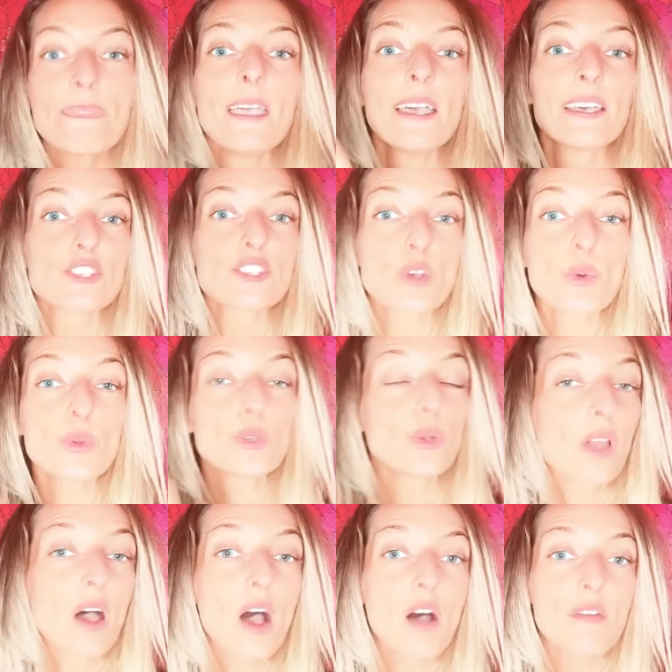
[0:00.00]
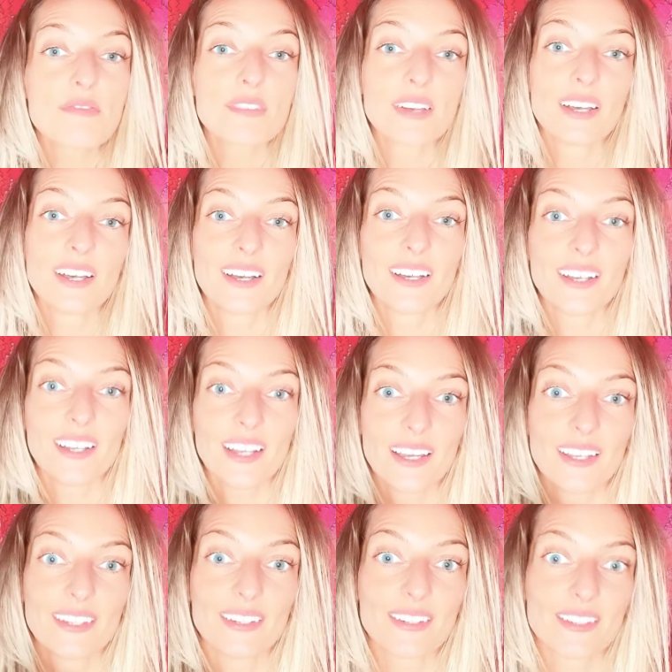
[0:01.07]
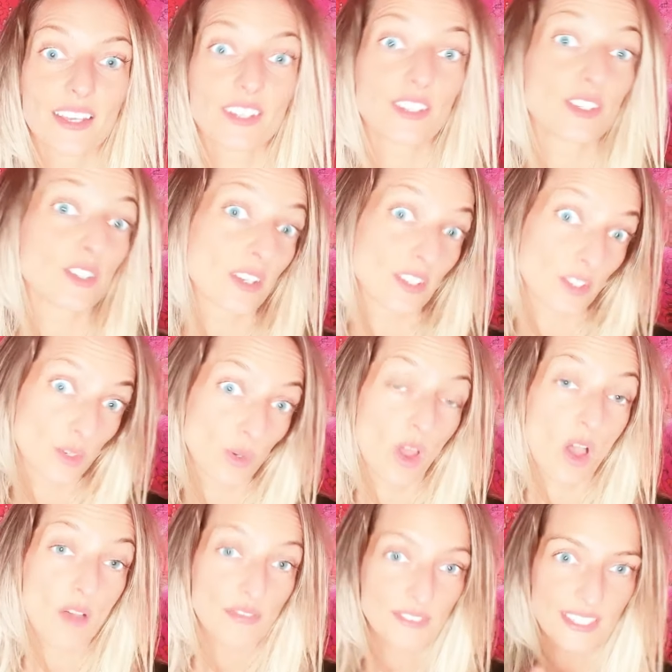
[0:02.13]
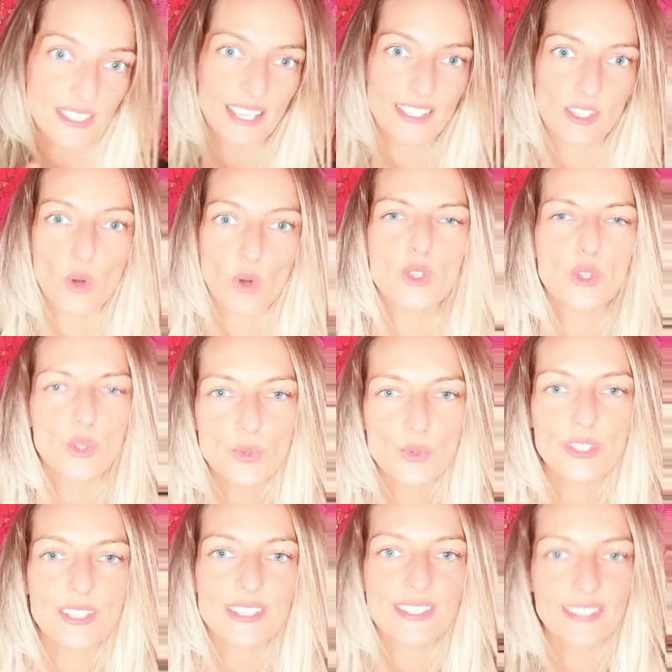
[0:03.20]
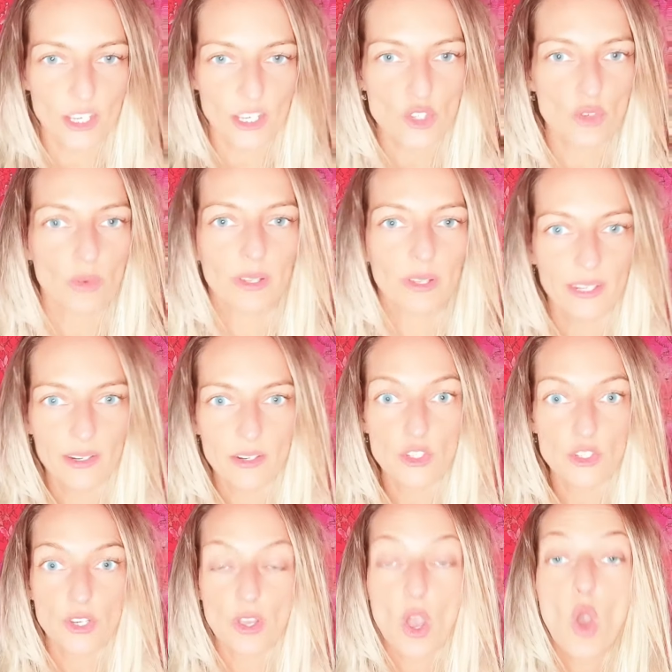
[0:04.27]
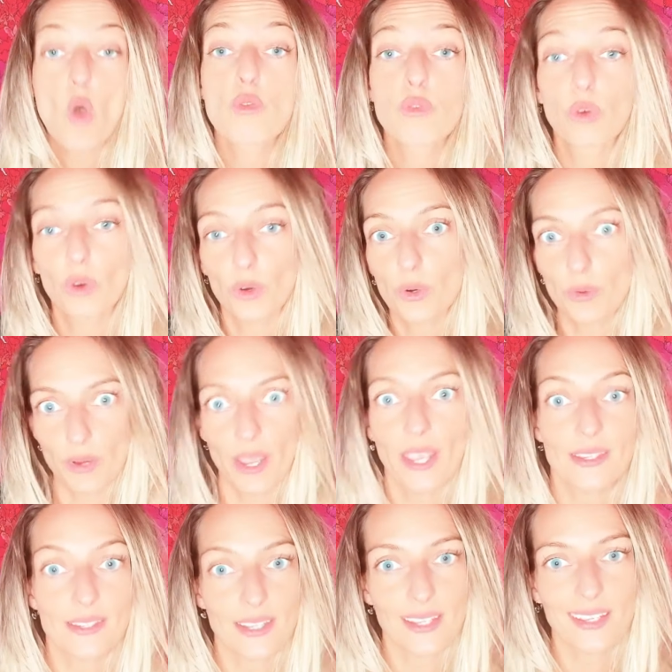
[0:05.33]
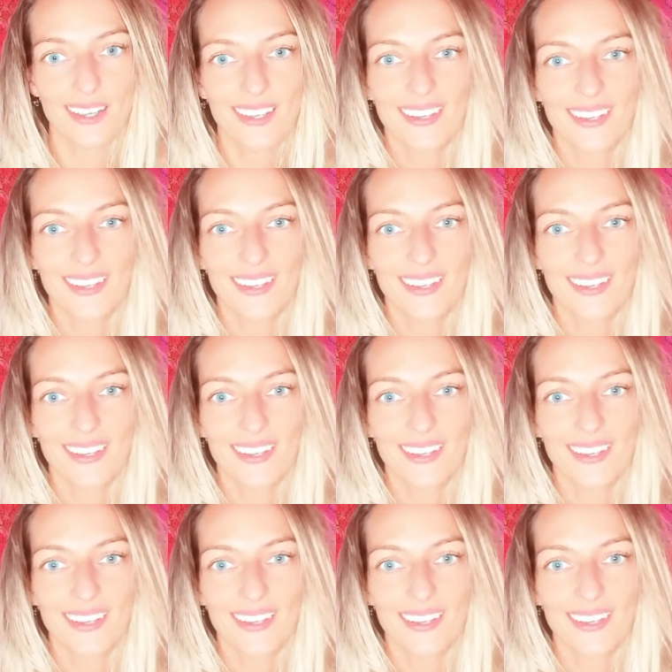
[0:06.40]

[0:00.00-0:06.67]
so you love uh, and and and you love sex or you use this sexual energy for creating